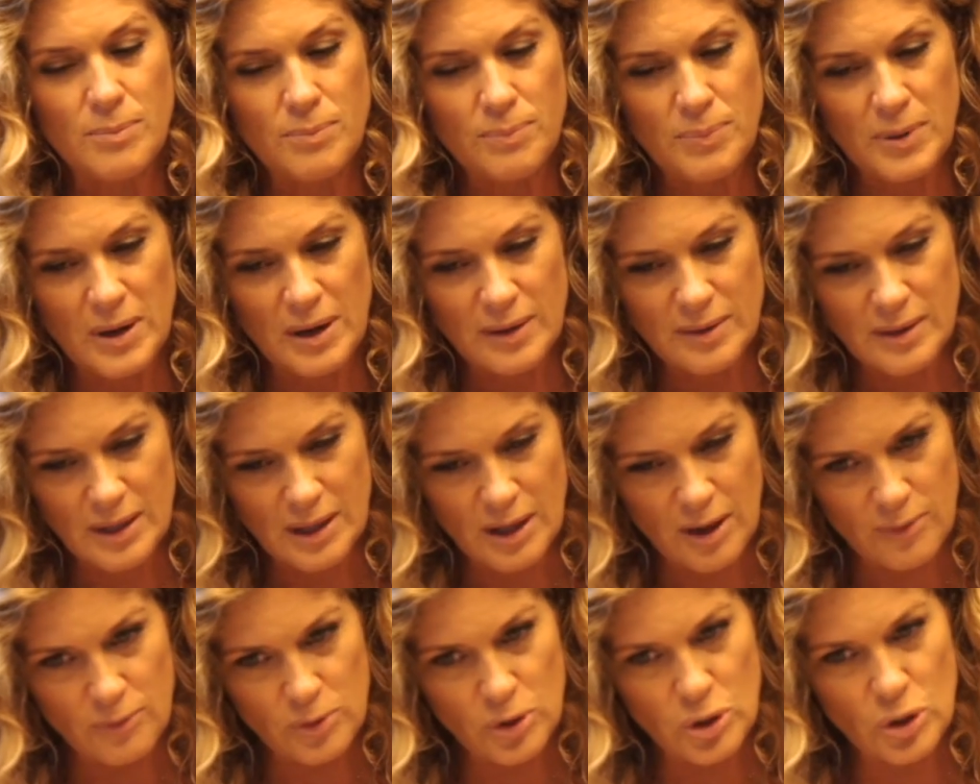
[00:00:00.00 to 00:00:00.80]
but I
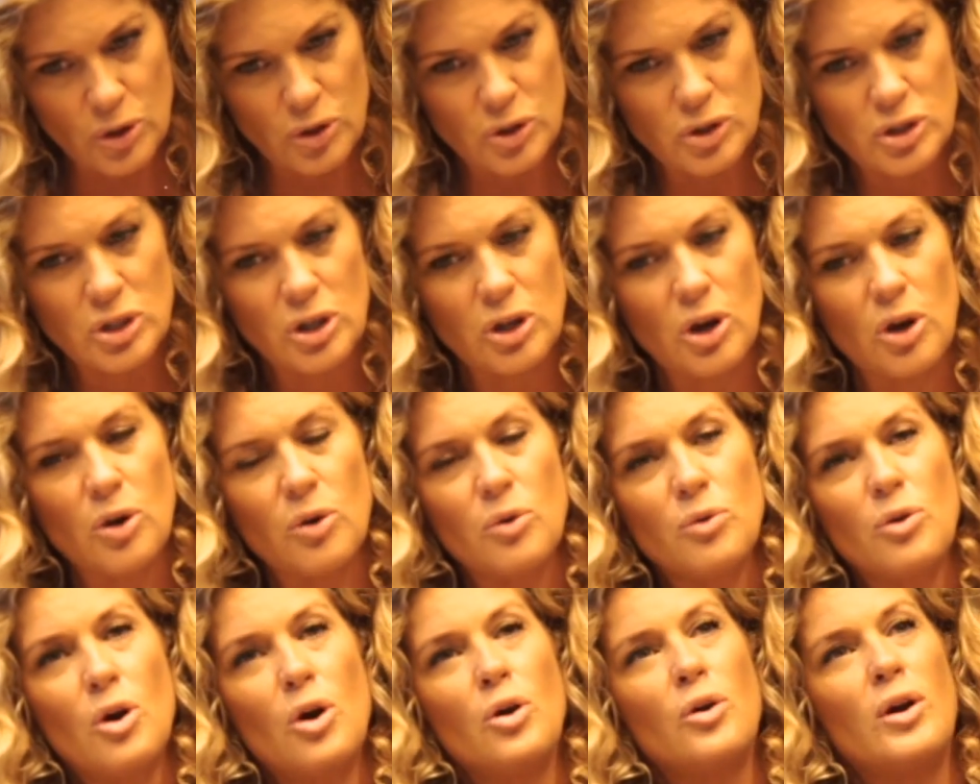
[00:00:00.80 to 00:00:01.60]
think I've learned to go,
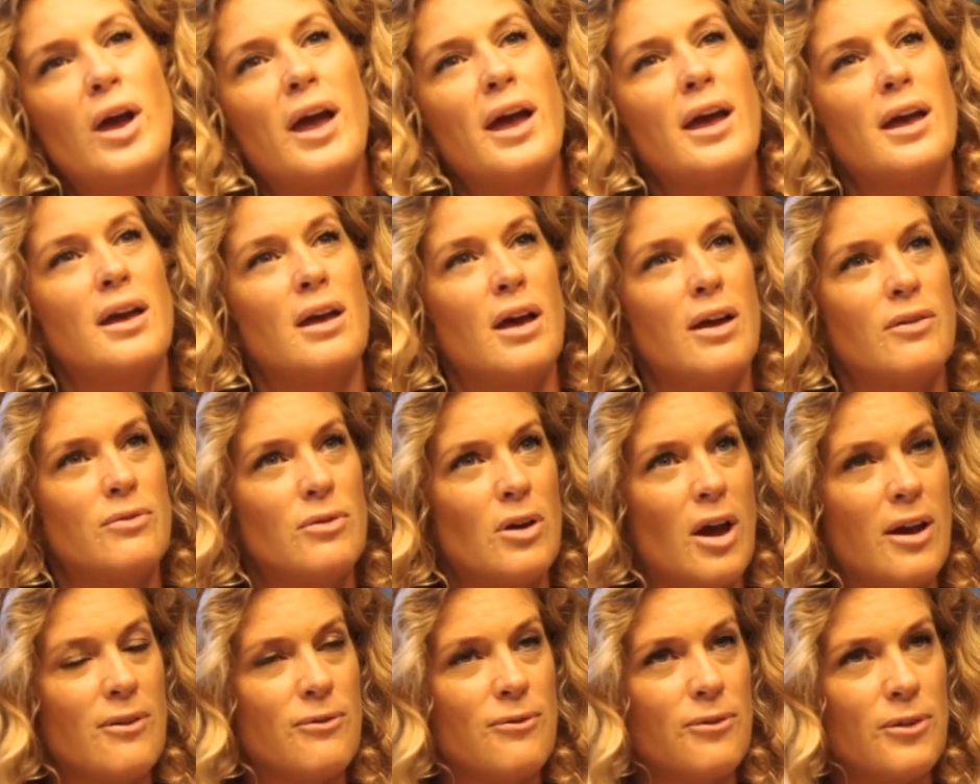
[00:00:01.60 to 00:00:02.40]
okay,
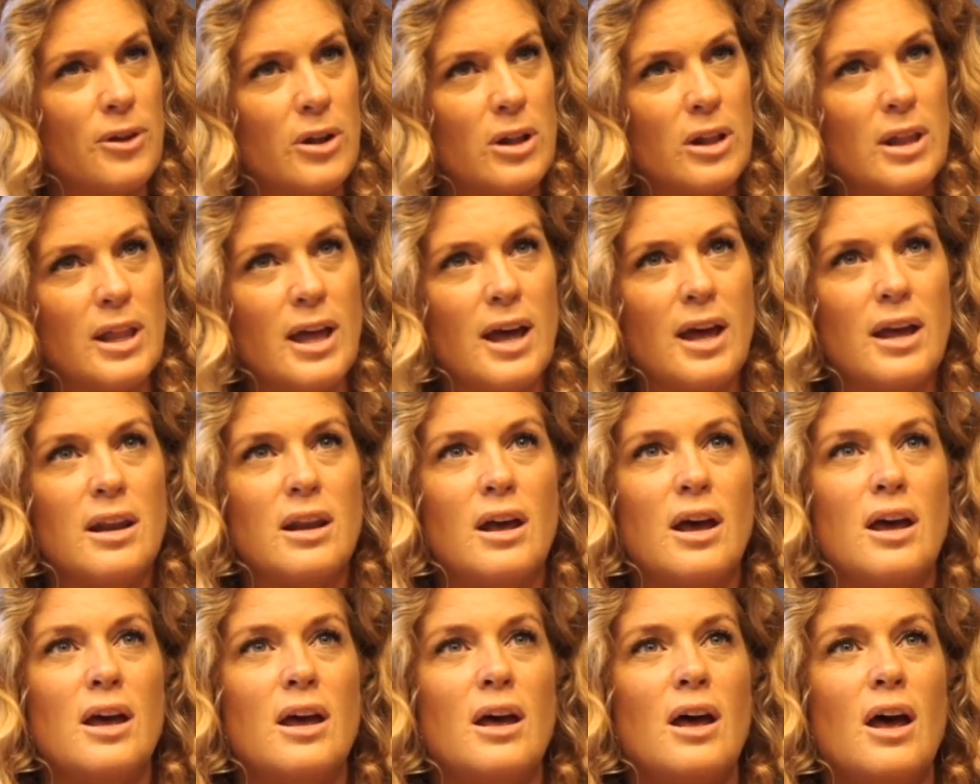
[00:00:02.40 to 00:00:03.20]
I feel that,
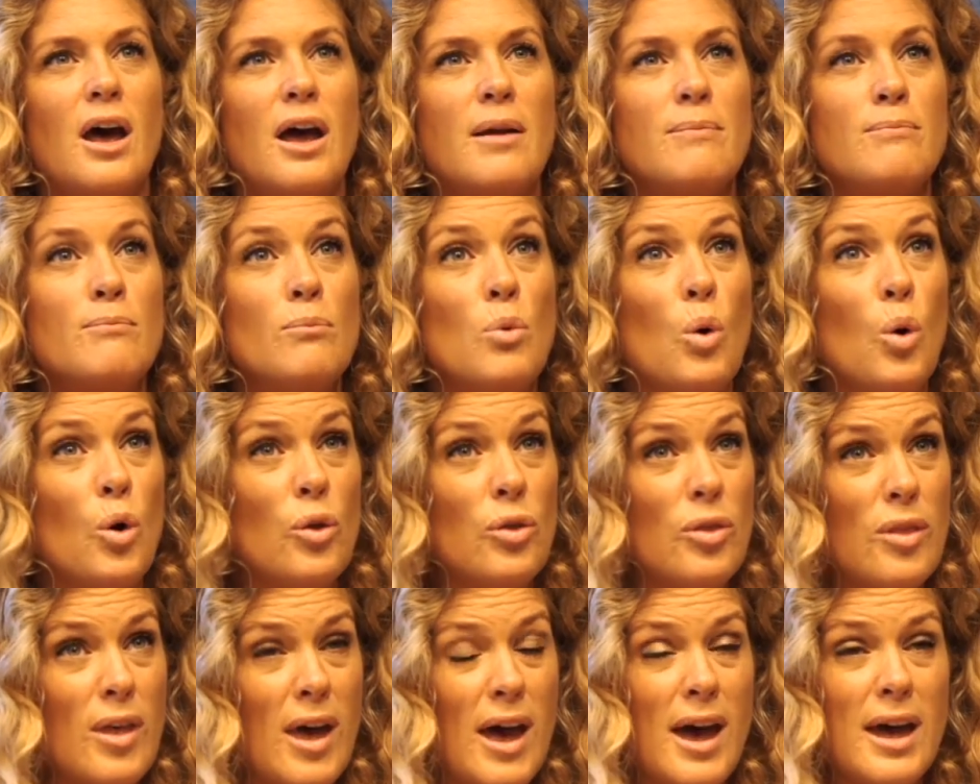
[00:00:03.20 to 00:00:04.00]
I
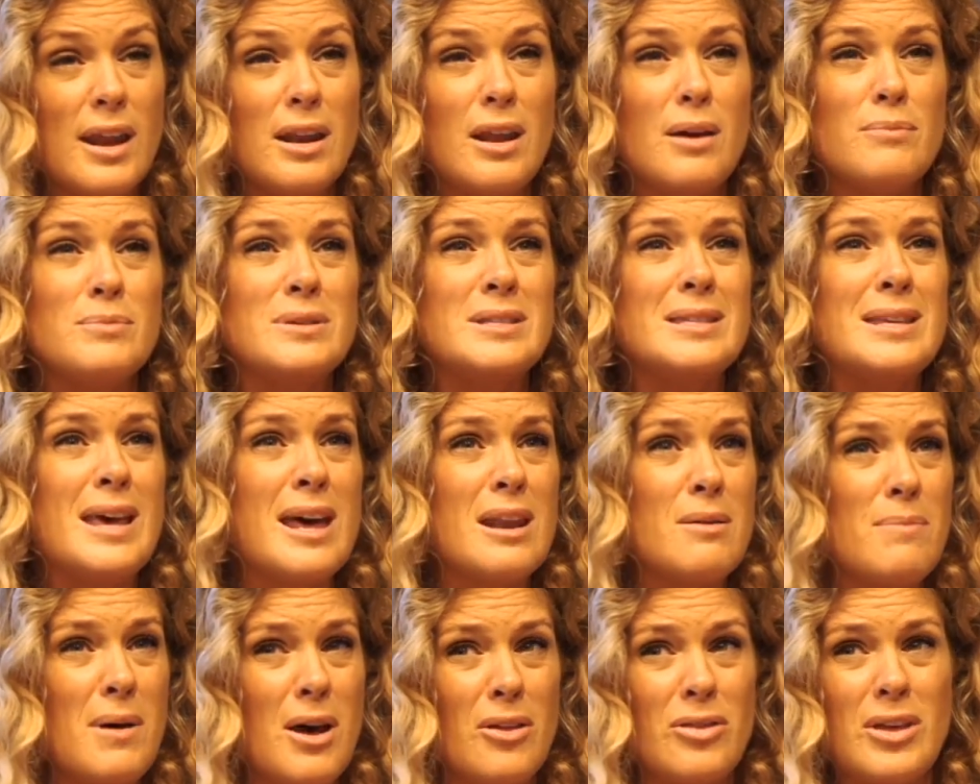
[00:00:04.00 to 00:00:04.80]
mourn that, I'm
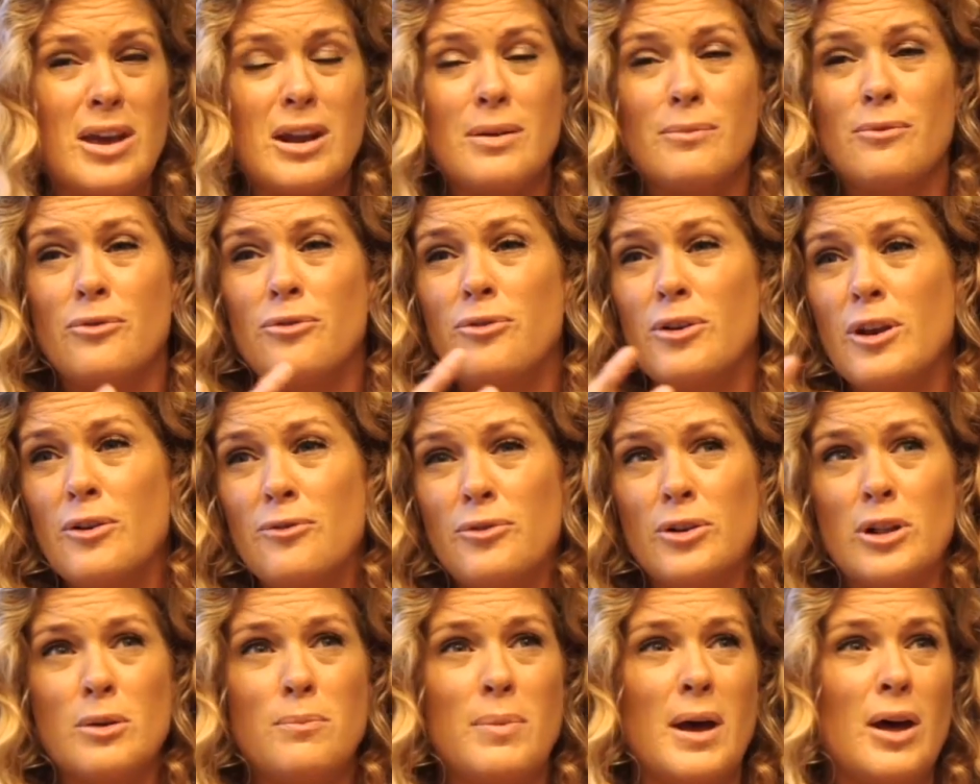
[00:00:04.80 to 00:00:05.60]
sad about that, I'm
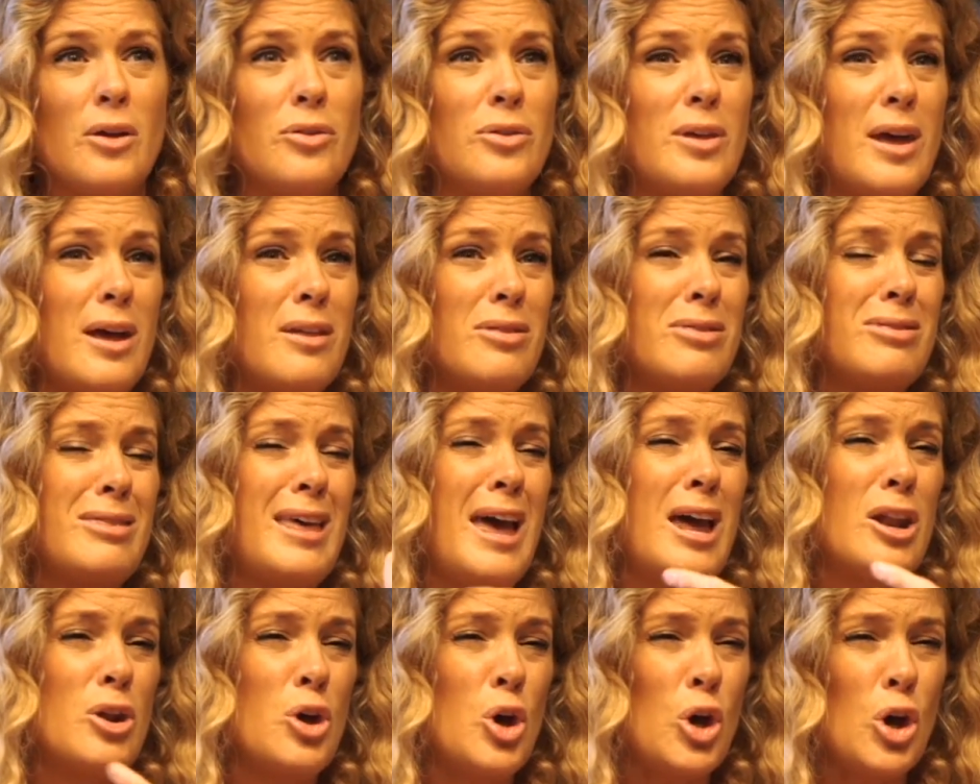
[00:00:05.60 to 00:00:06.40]
fearful about that,
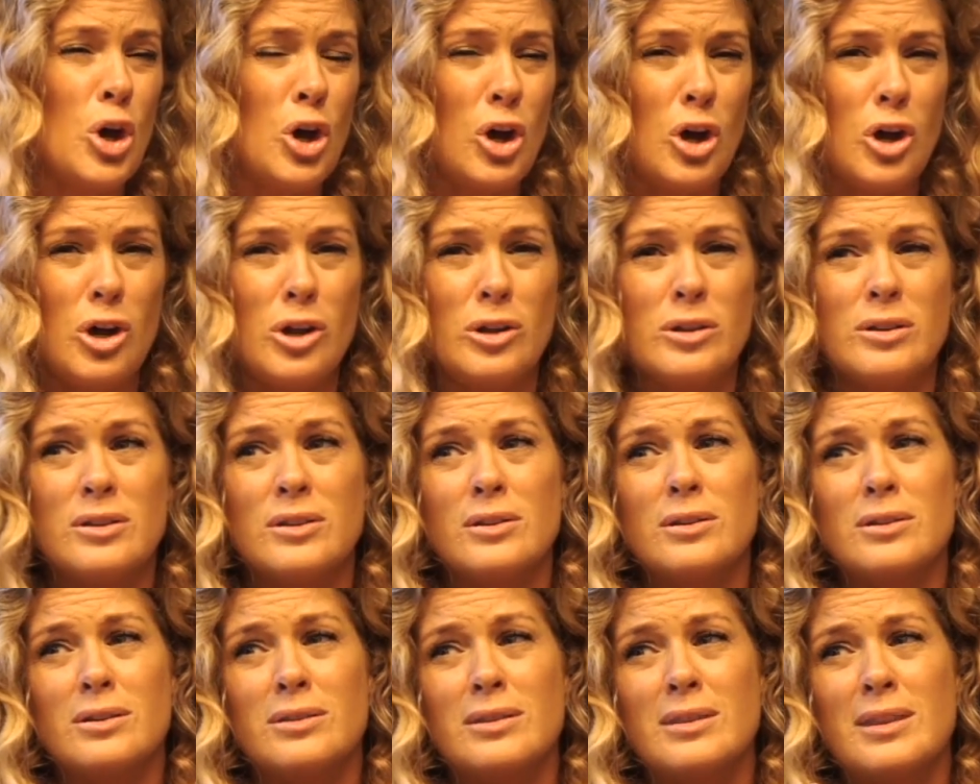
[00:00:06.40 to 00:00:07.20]
that hurt,
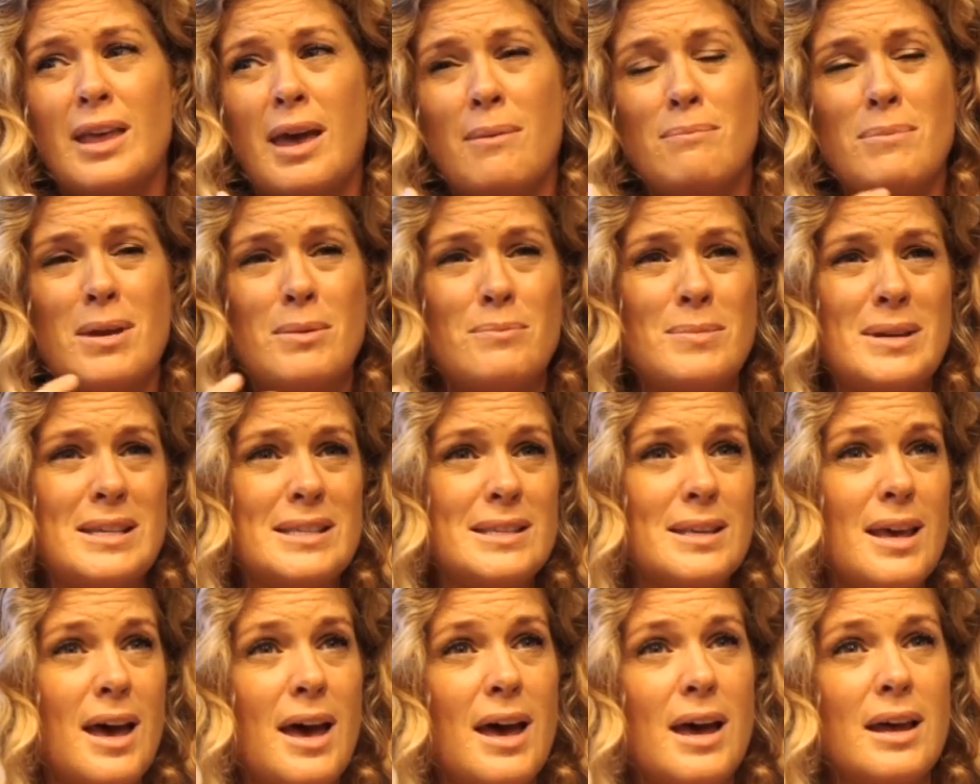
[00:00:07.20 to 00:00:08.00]
that made me
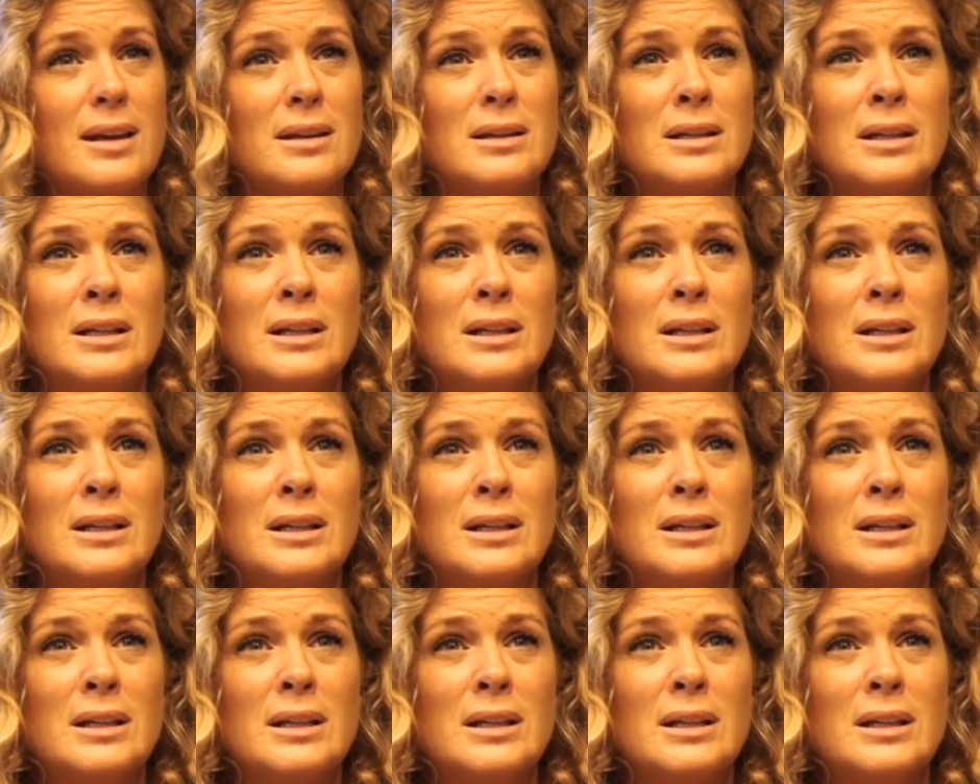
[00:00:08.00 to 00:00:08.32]
sad,